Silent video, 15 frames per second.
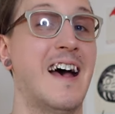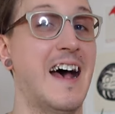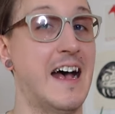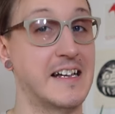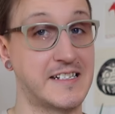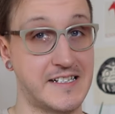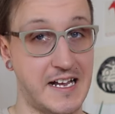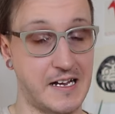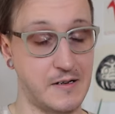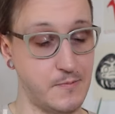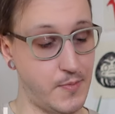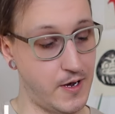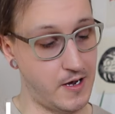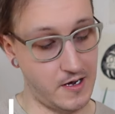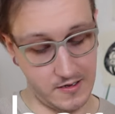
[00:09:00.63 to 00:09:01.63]
Our
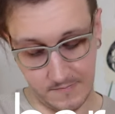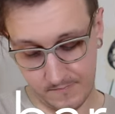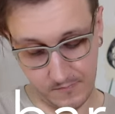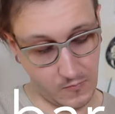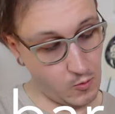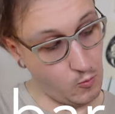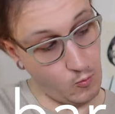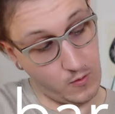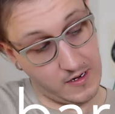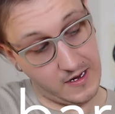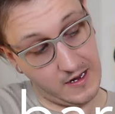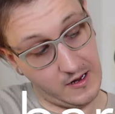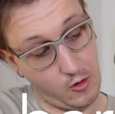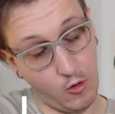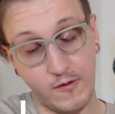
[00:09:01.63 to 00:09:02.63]
second bar,
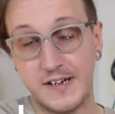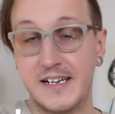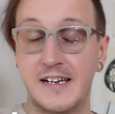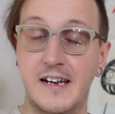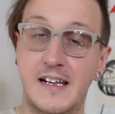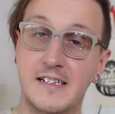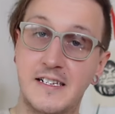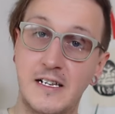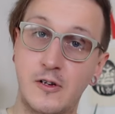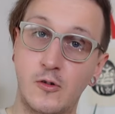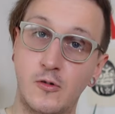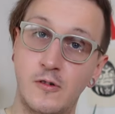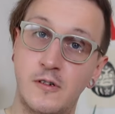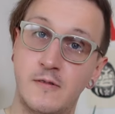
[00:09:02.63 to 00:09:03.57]
we're already in our C chord,